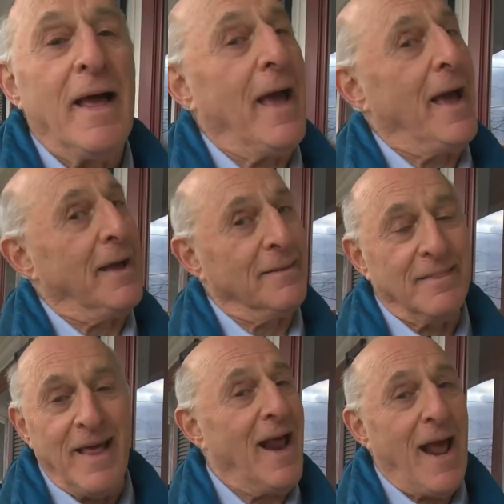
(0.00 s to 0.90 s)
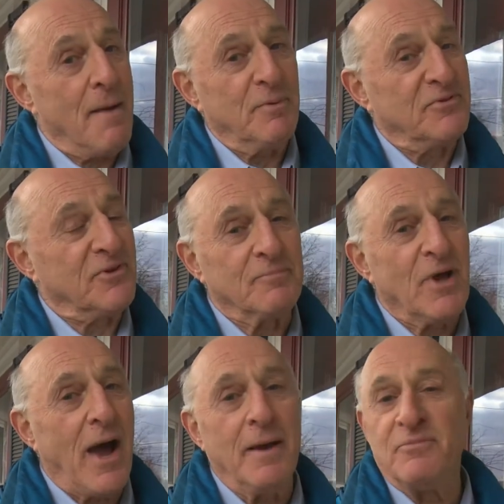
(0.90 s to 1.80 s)
and that happens
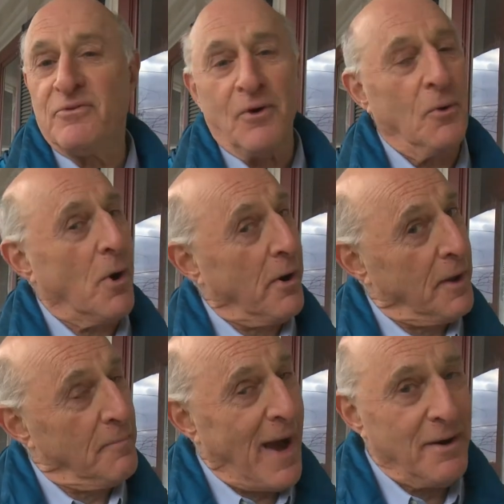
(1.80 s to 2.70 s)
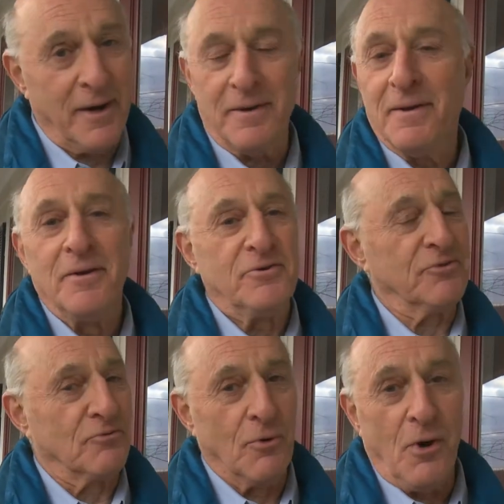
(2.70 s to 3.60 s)
sometimes. Don't worry about it.
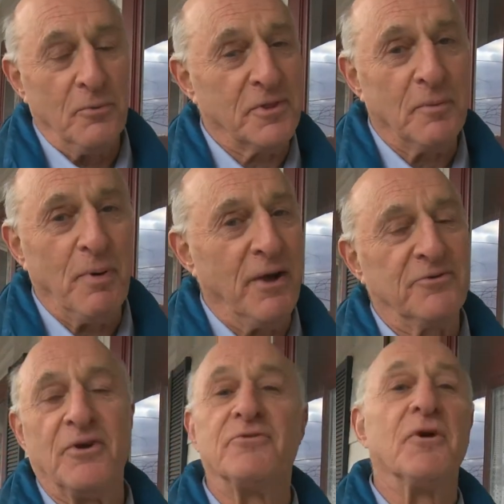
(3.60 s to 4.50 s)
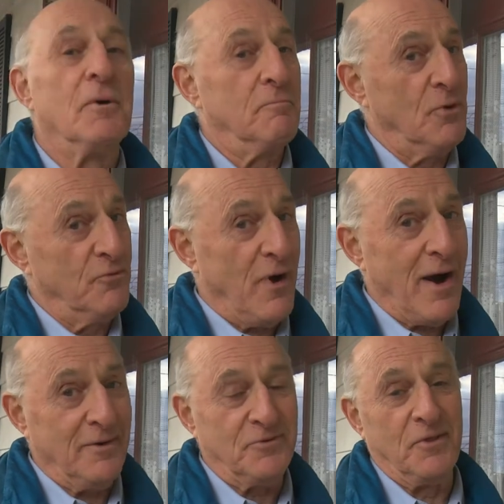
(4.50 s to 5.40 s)
Just roll with the punches, move
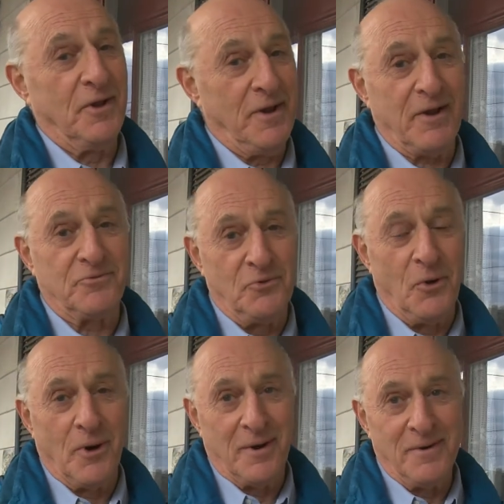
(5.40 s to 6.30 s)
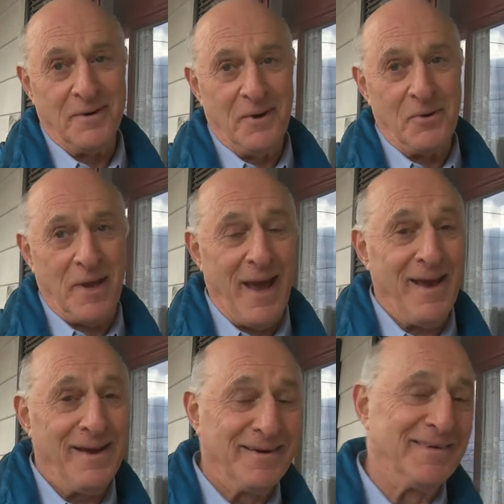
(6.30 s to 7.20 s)
on to the next door, okay?